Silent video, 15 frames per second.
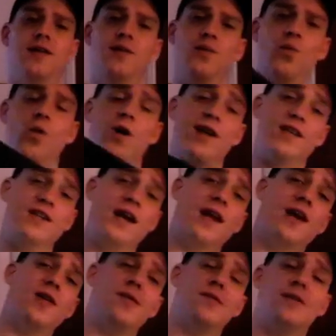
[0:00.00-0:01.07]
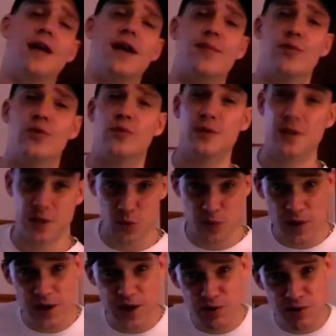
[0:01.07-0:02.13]
white and yellow label with a little
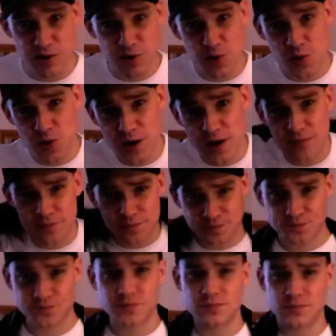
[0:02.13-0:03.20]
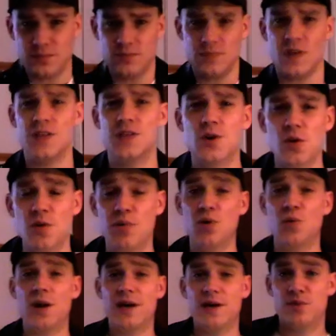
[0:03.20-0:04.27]
biker in the corner. It's got the ball
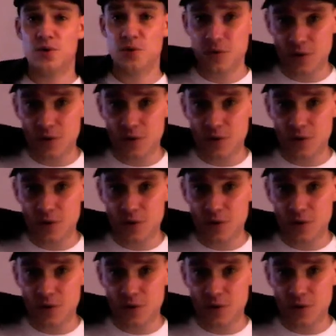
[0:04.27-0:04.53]
label,